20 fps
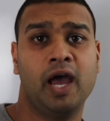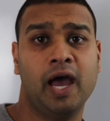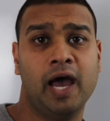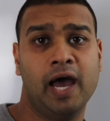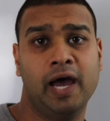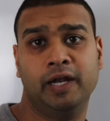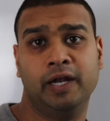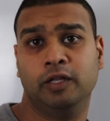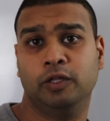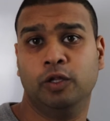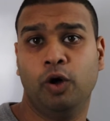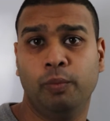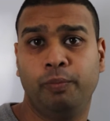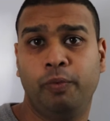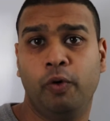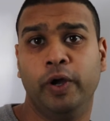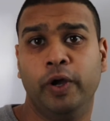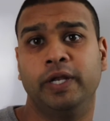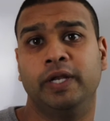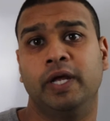at a low
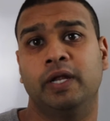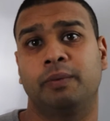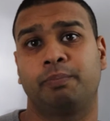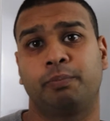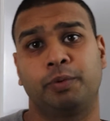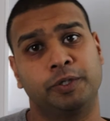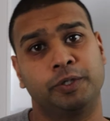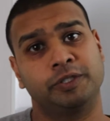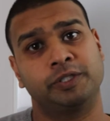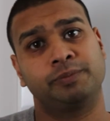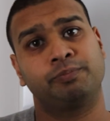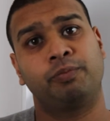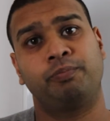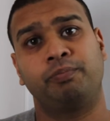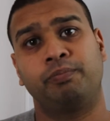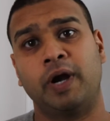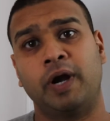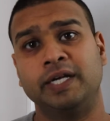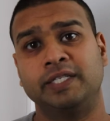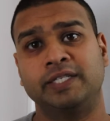point and a purchase
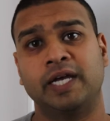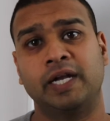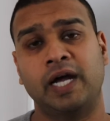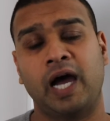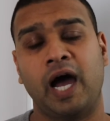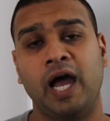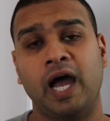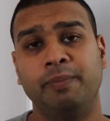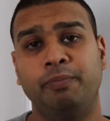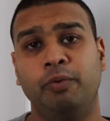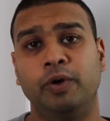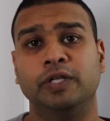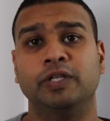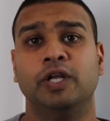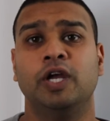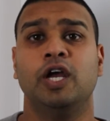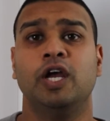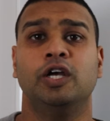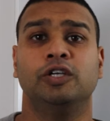price at a high point.